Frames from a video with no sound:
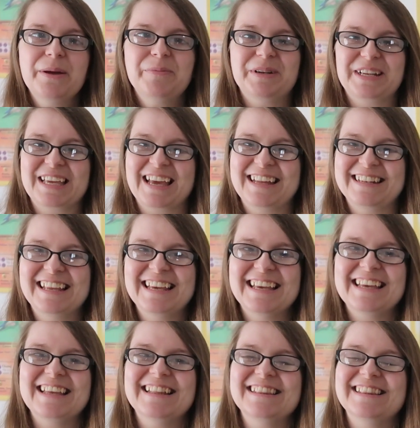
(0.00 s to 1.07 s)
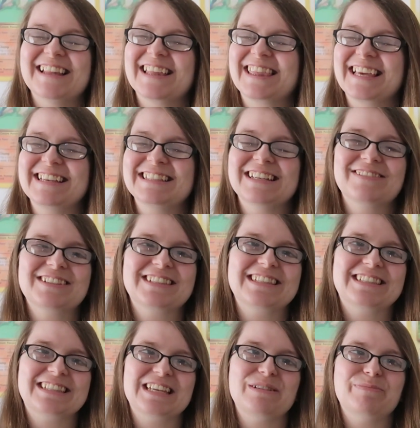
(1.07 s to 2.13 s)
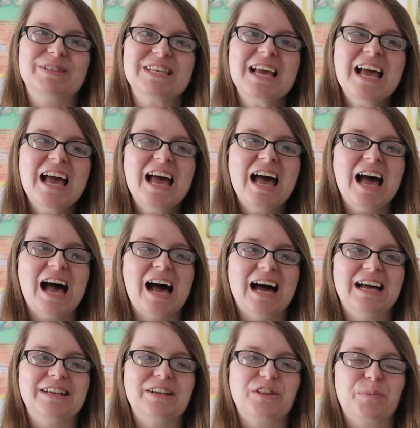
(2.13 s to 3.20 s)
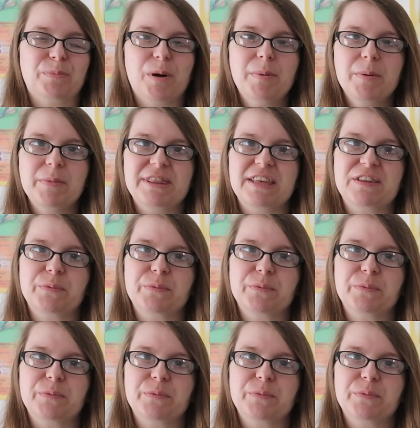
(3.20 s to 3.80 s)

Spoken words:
But again, nothing is ever as it seems. And the problem with this